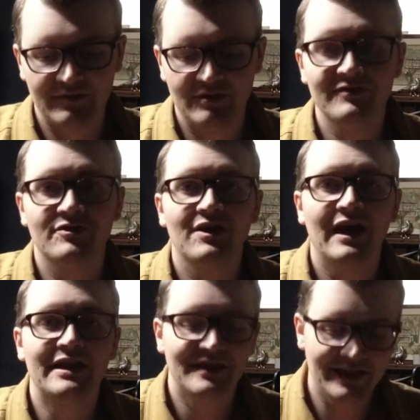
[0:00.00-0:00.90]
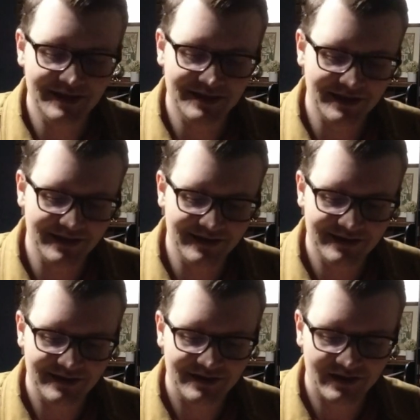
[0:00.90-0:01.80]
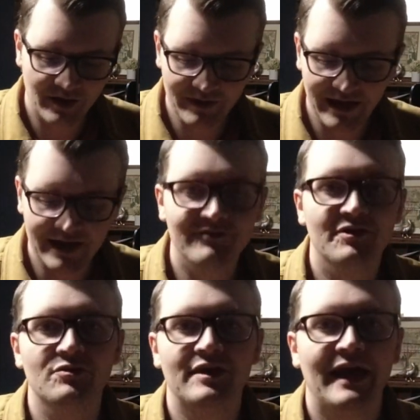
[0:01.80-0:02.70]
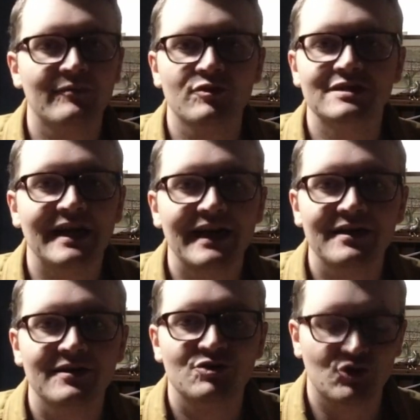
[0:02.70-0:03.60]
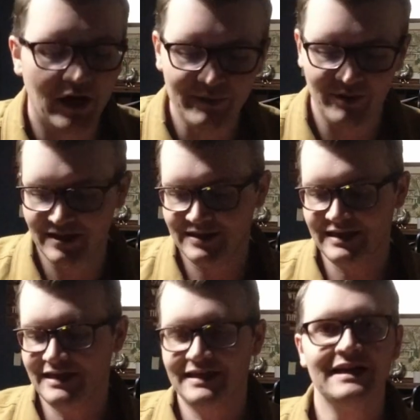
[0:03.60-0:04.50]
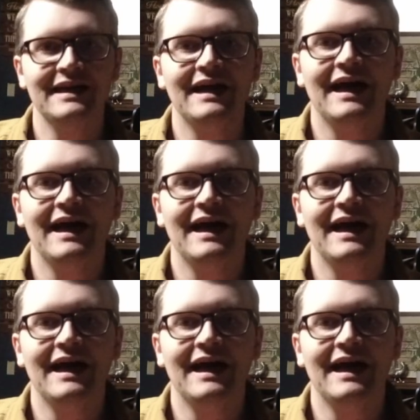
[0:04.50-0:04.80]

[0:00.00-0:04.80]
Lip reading: And believe it or not, this is some kind of little camera stand tripod thing.